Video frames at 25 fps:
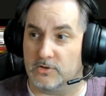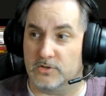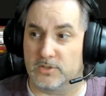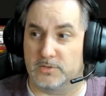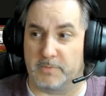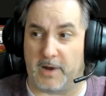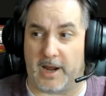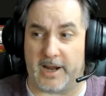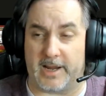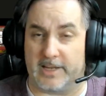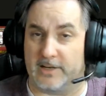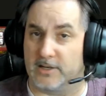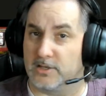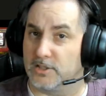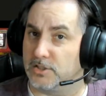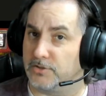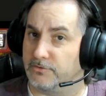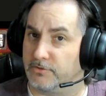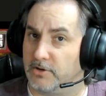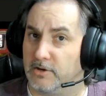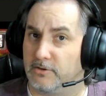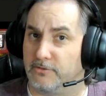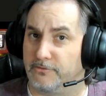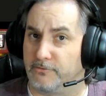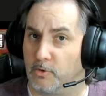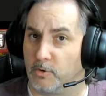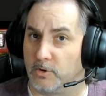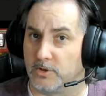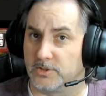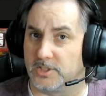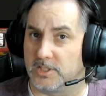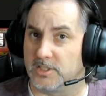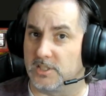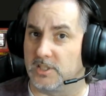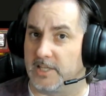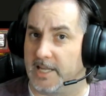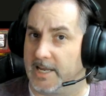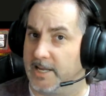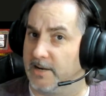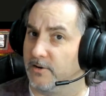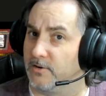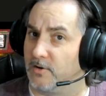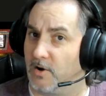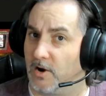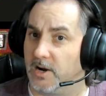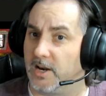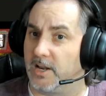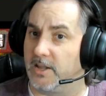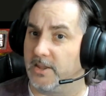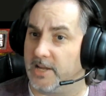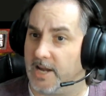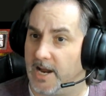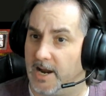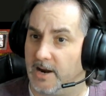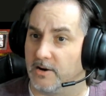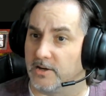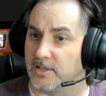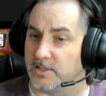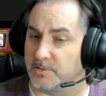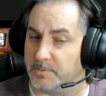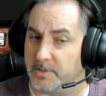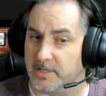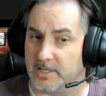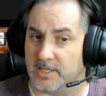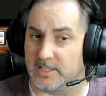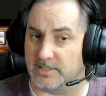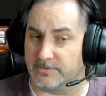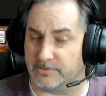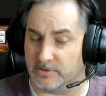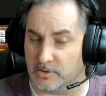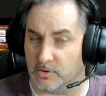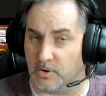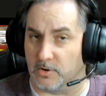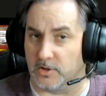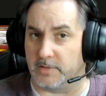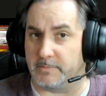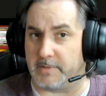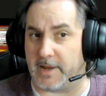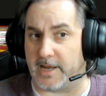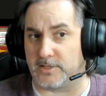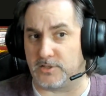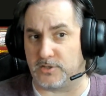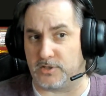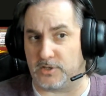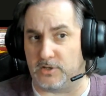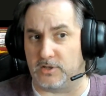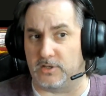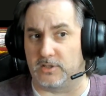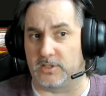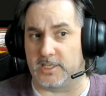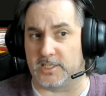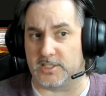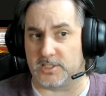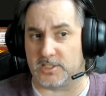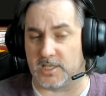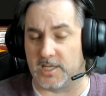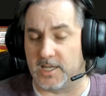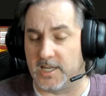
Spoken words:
by Inner Sphere forces later on in the eras, because if you go on the Master Unit list